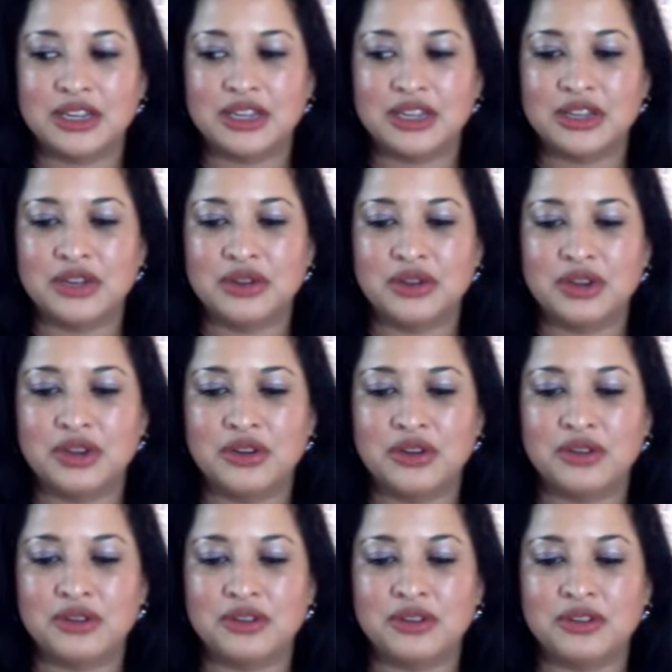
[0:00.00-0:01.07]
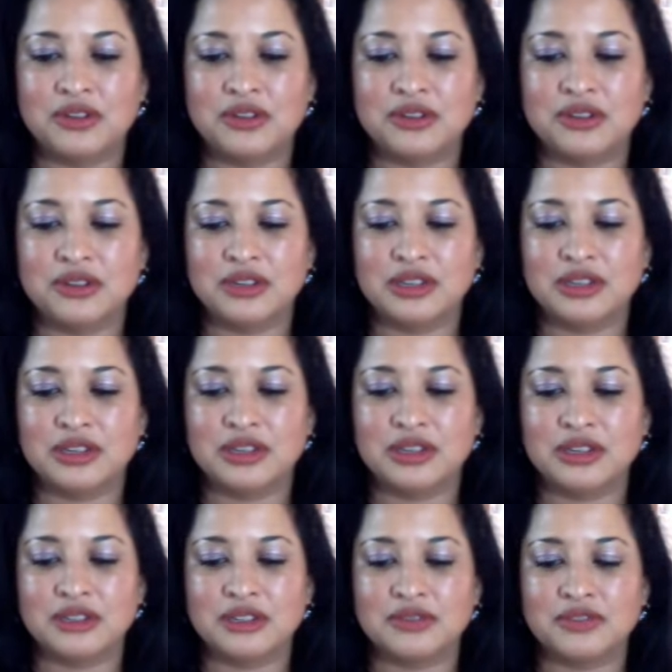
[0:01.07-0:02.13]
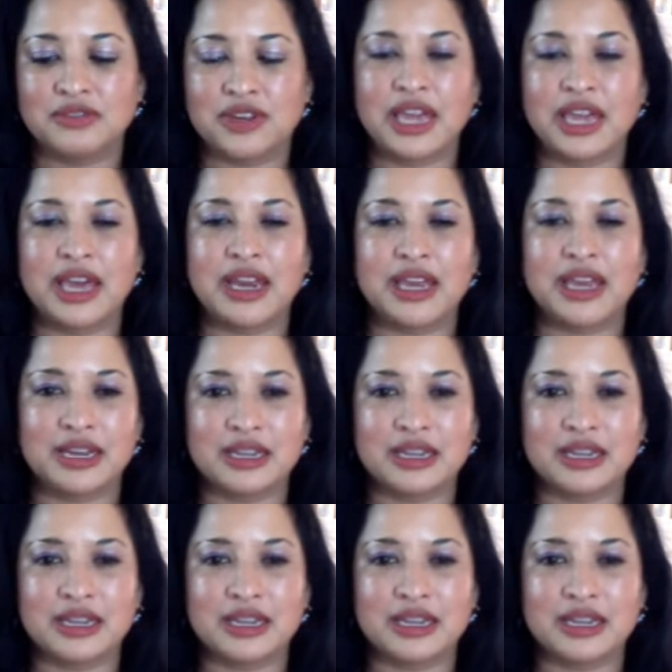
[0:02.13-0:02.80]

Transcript: you go, forget it.